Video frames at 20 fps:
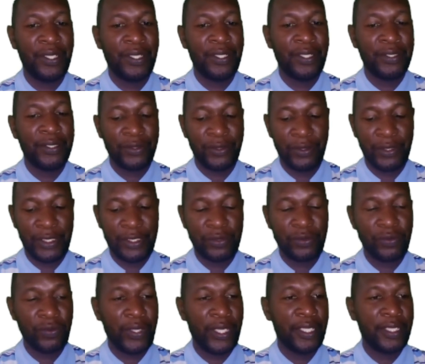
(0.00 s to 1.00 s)
So these
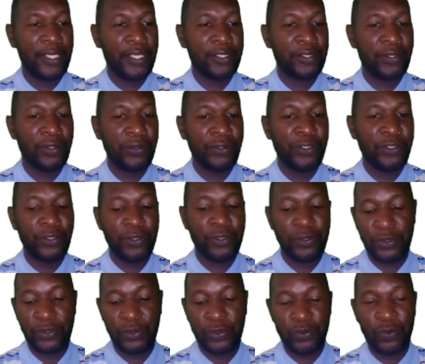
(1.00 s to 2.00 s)
were the solutions
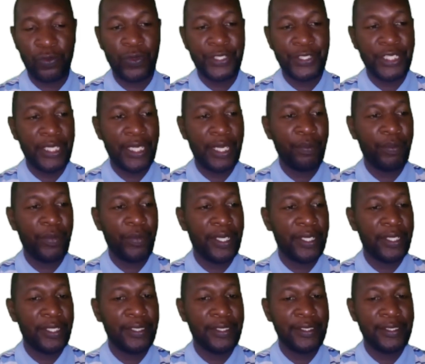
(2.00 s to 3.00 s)
to question
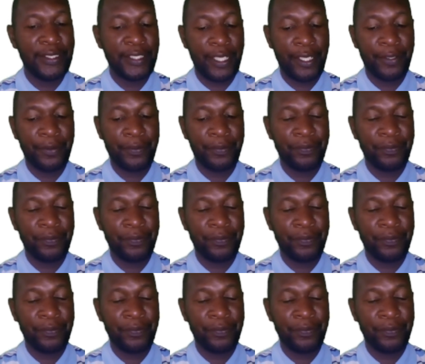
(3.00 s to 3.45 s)
number 10.